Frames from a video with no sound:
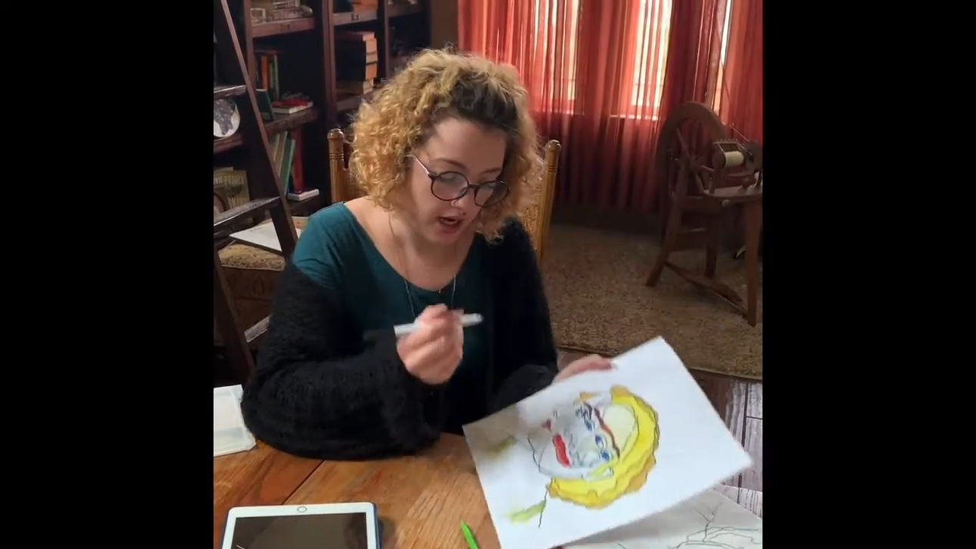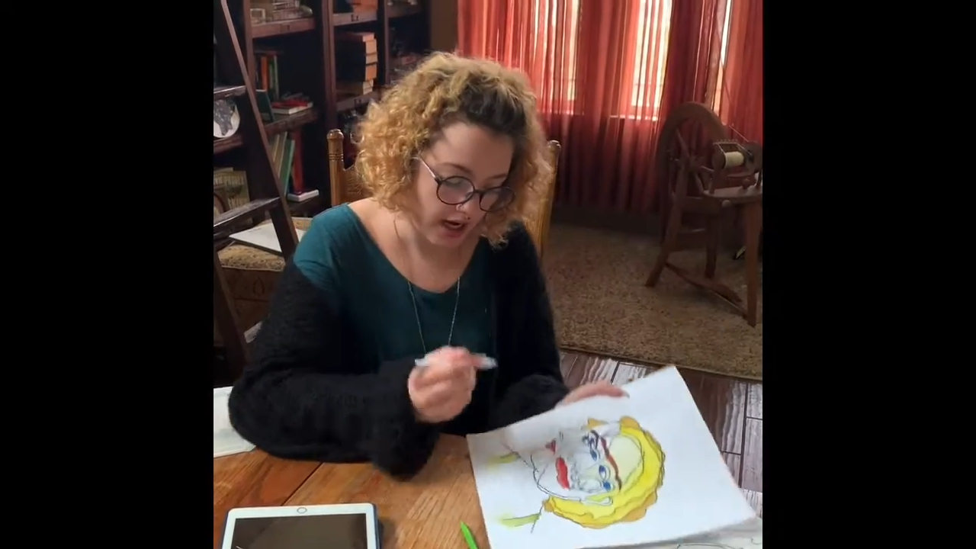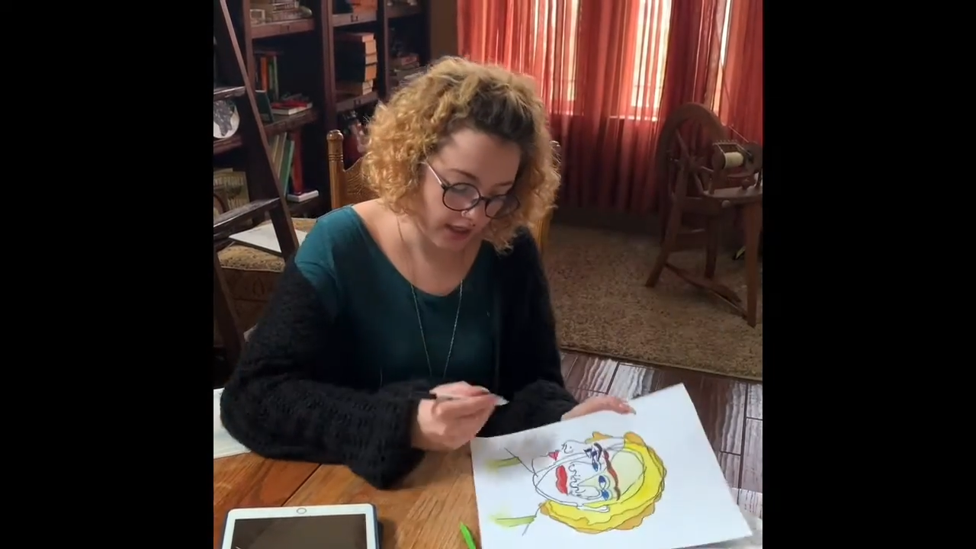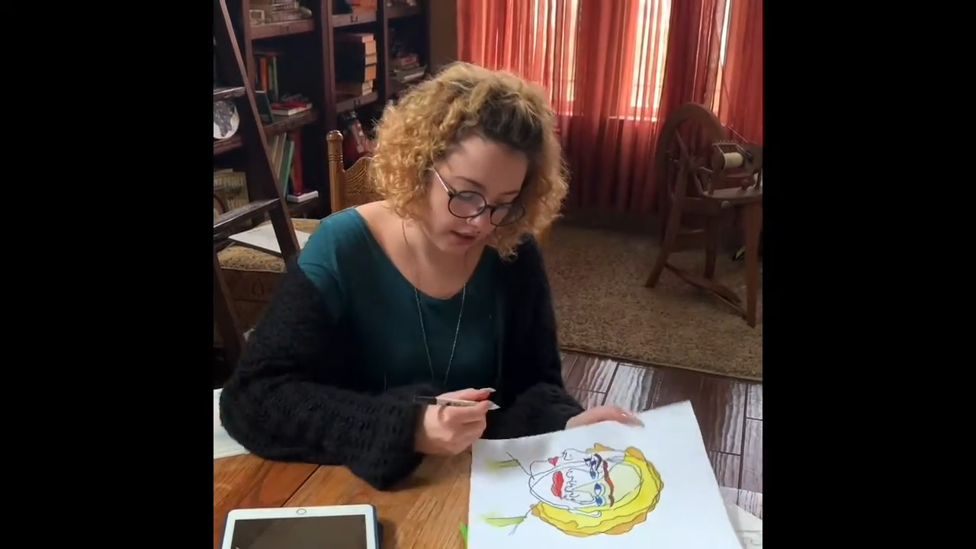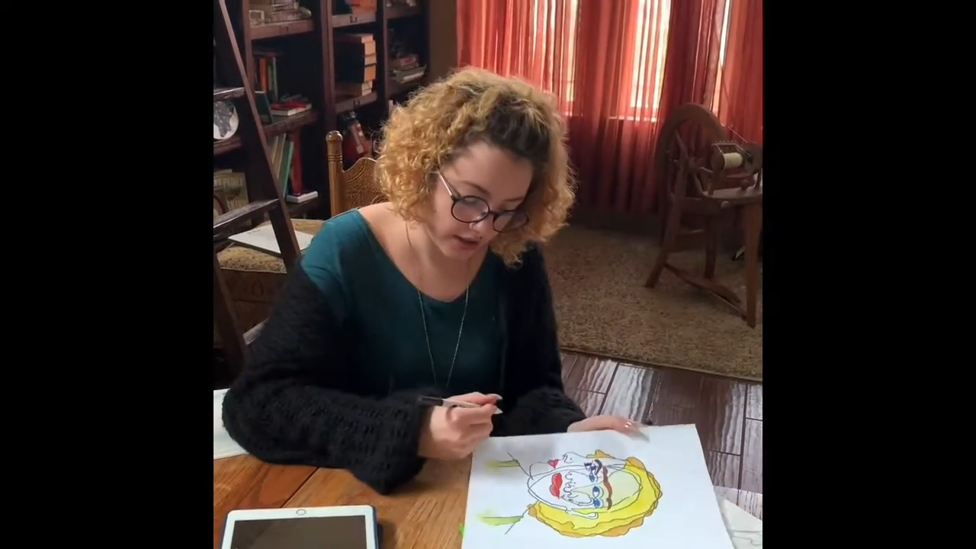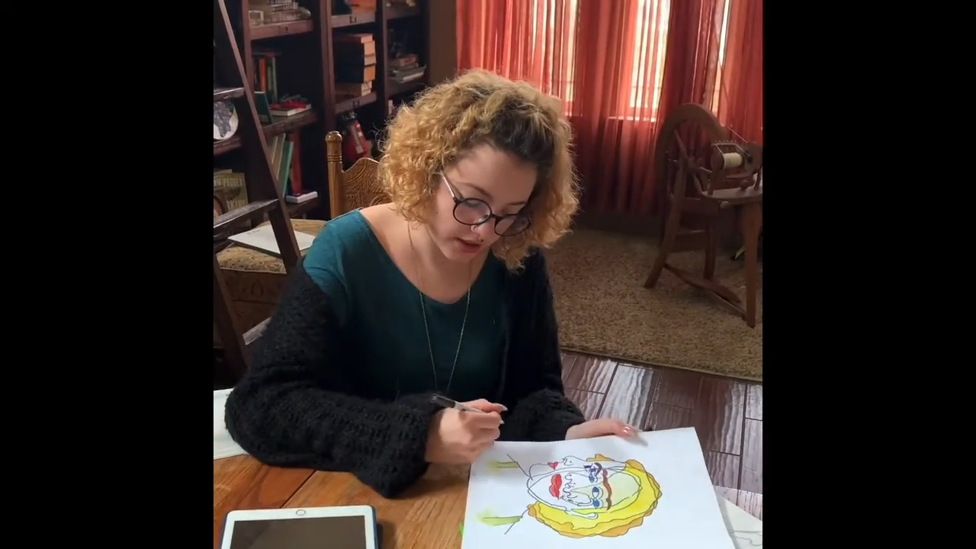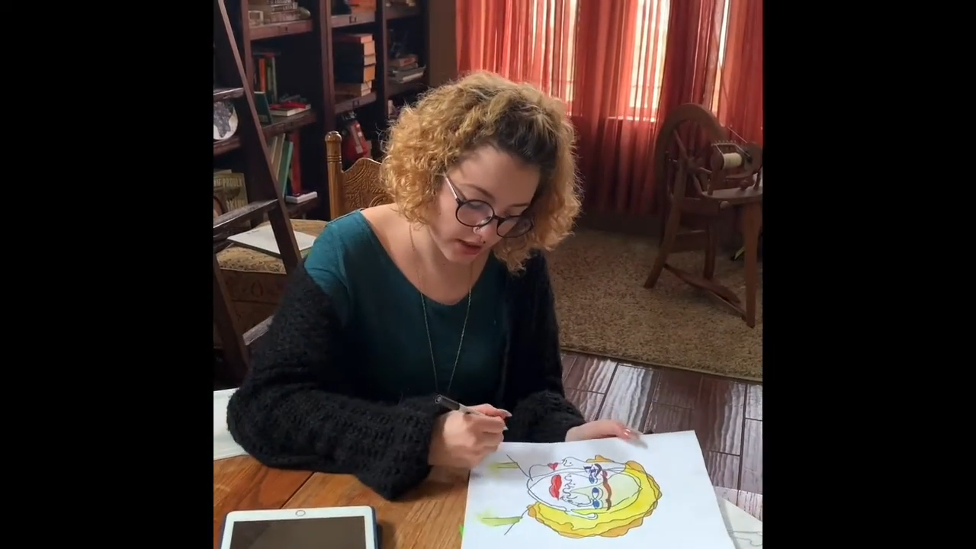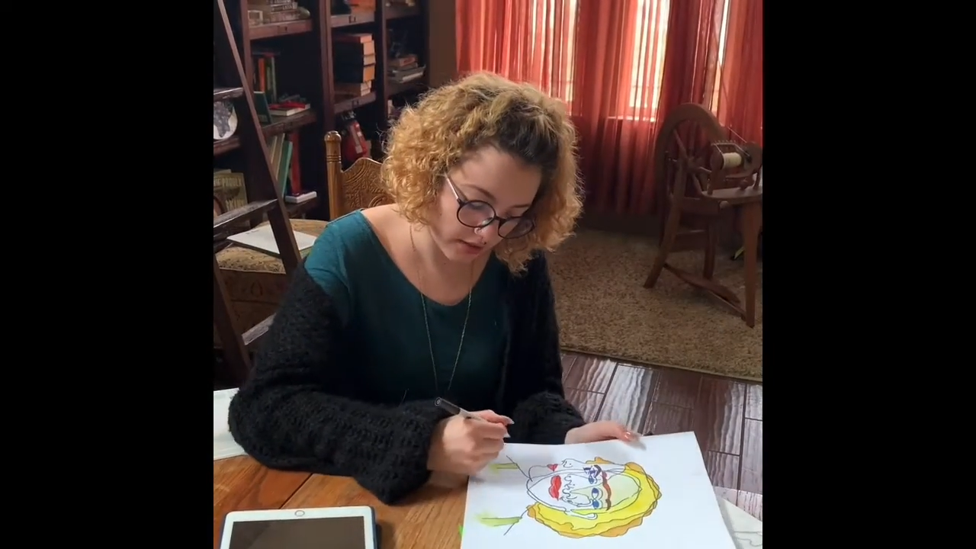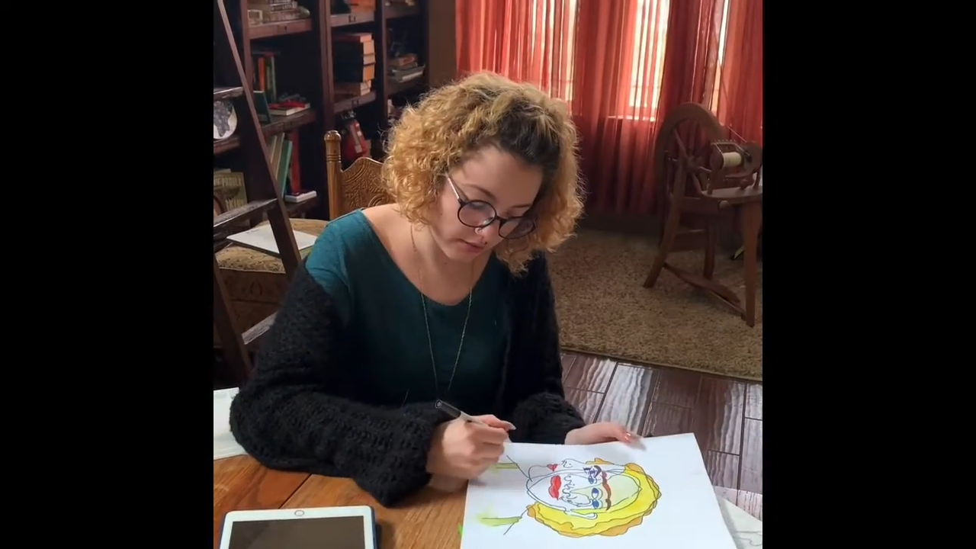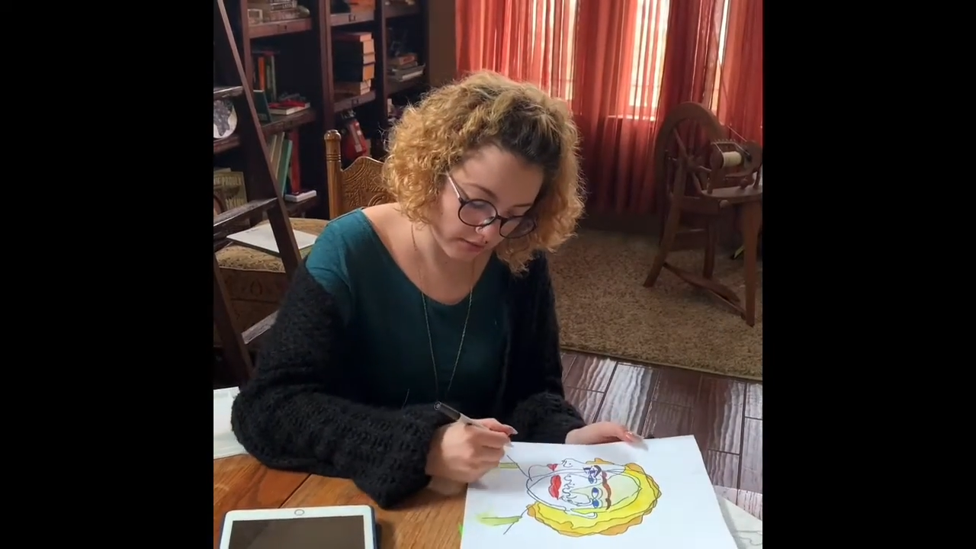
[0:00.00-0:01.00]
and you're just
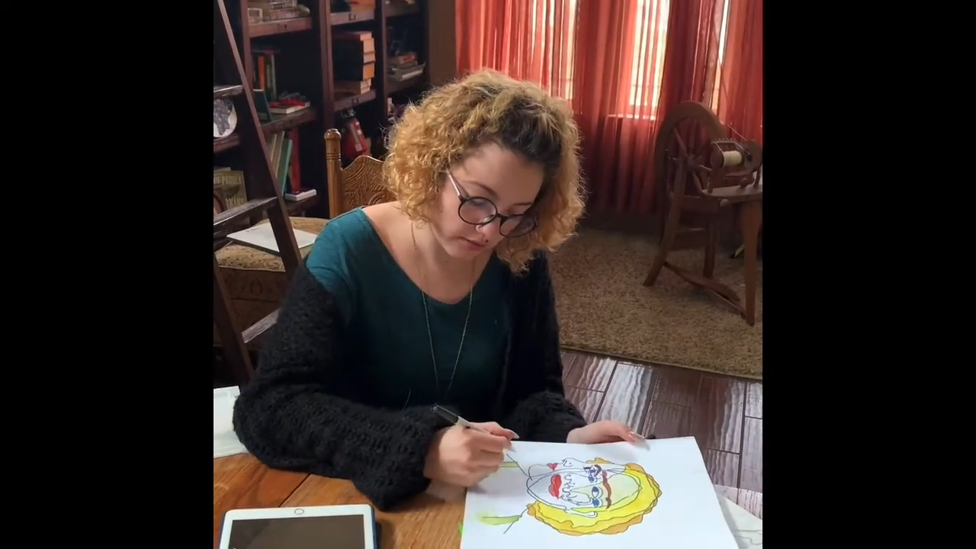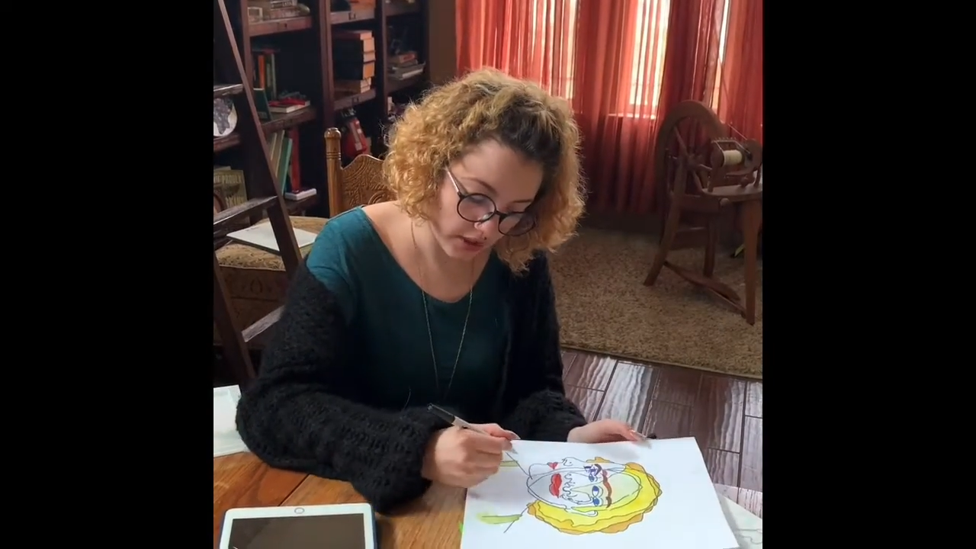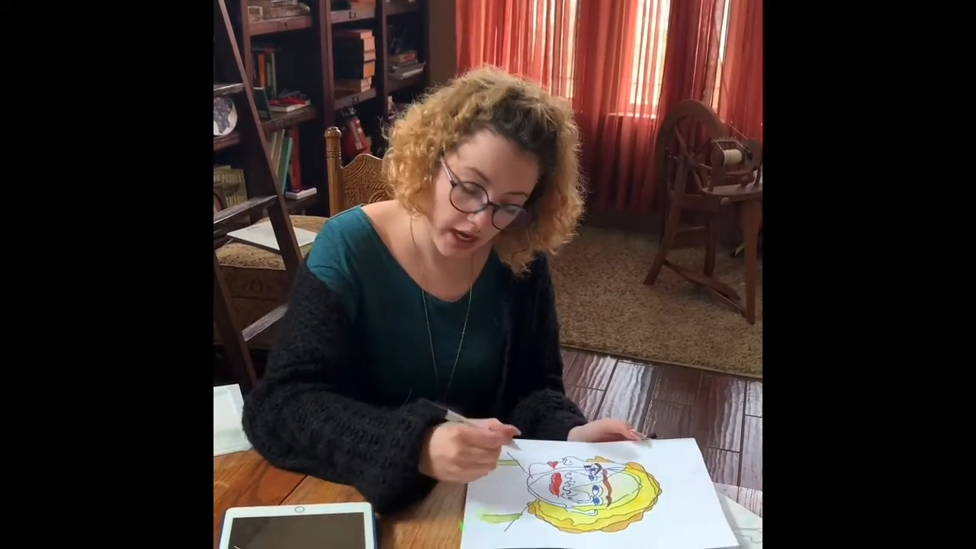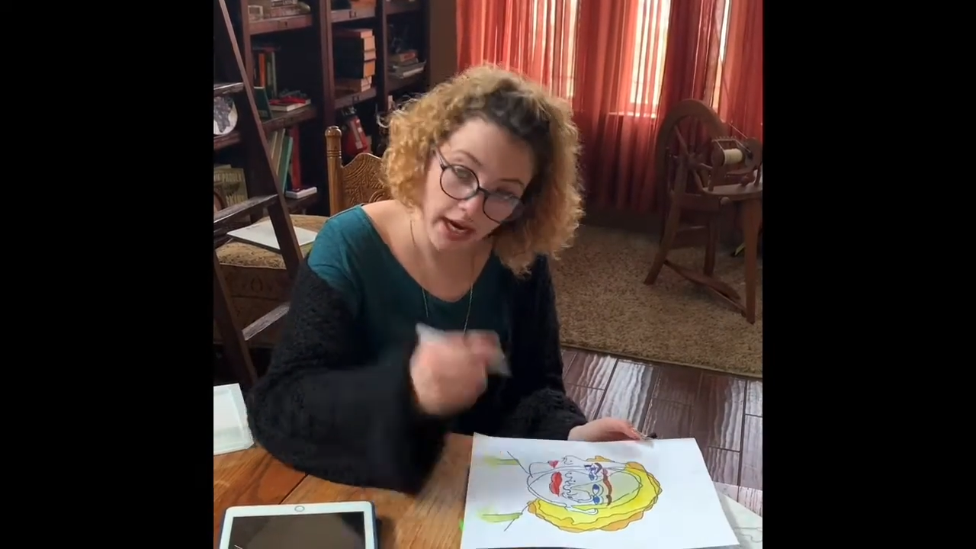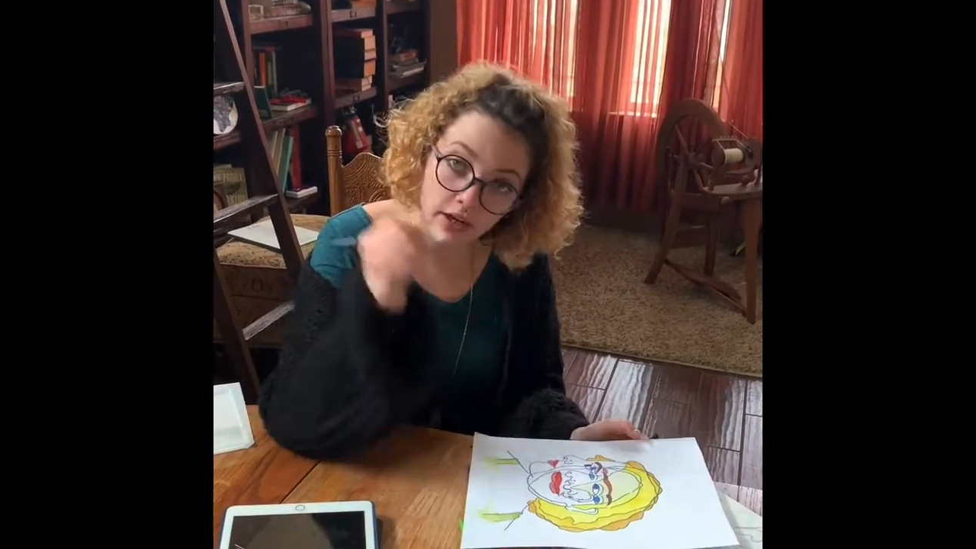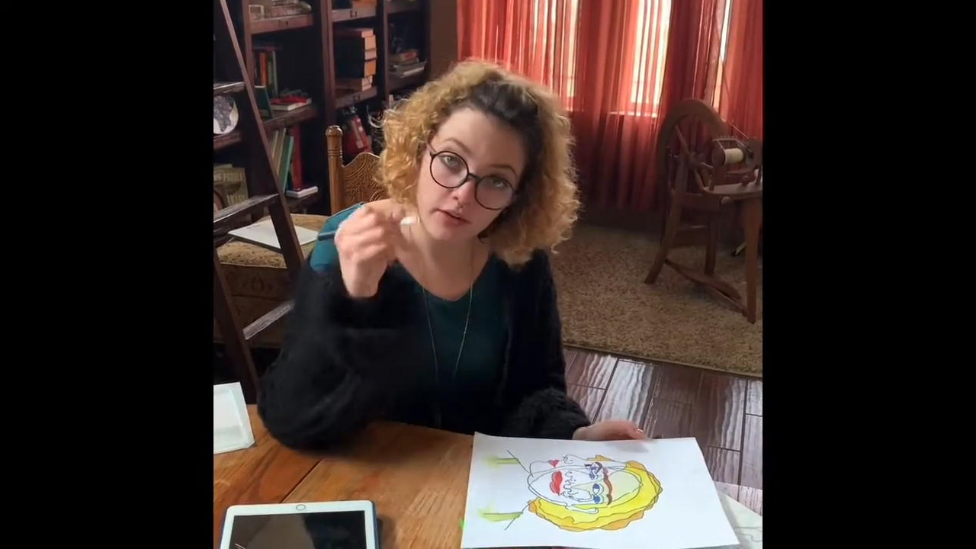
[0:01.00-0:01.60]
gonna line